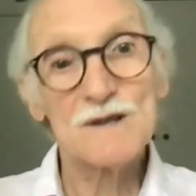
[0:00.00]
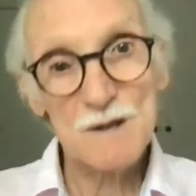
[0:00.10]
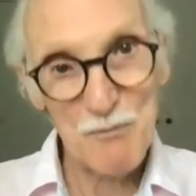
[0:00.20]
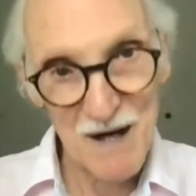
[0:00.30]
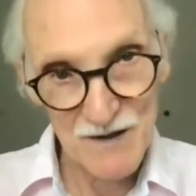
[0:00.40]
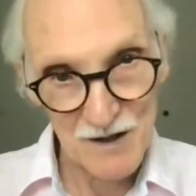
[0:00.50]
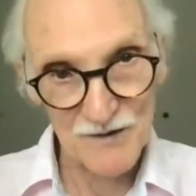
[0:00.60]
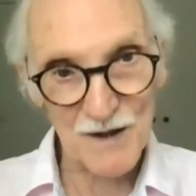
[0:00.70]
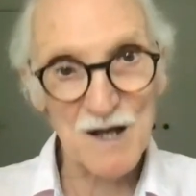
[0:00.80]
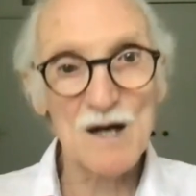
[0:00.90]
depending
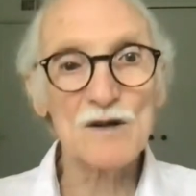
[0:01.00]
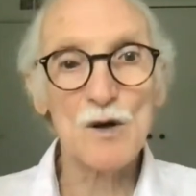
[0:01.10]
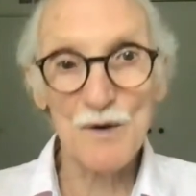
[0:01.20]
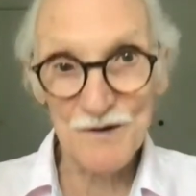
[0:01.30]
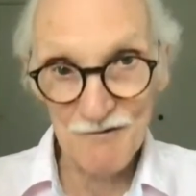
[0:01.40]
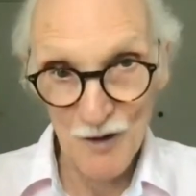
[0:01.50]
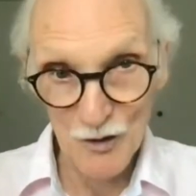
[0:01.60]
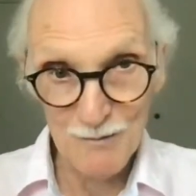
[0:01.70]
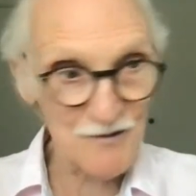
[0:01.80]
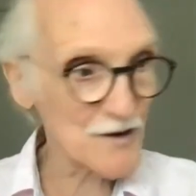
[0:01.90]
on the cargo and the
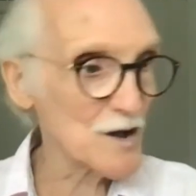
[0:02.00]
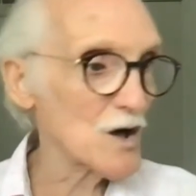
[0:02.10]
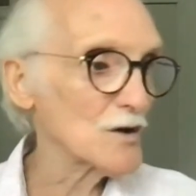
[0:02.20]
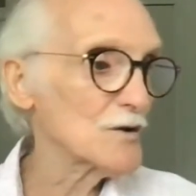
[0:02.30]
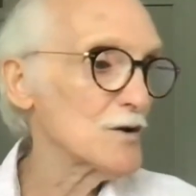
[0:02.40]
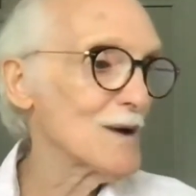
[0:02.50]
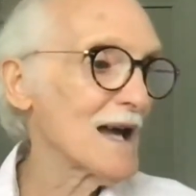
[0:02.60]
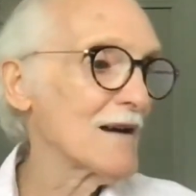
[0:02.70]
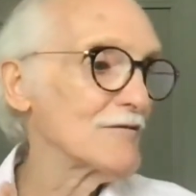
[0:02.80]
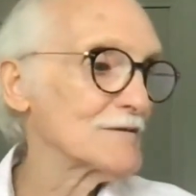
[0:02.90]
volume of the cargo you
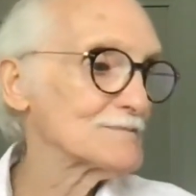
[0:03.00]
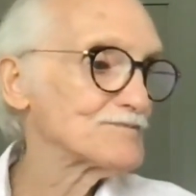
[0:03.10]
have.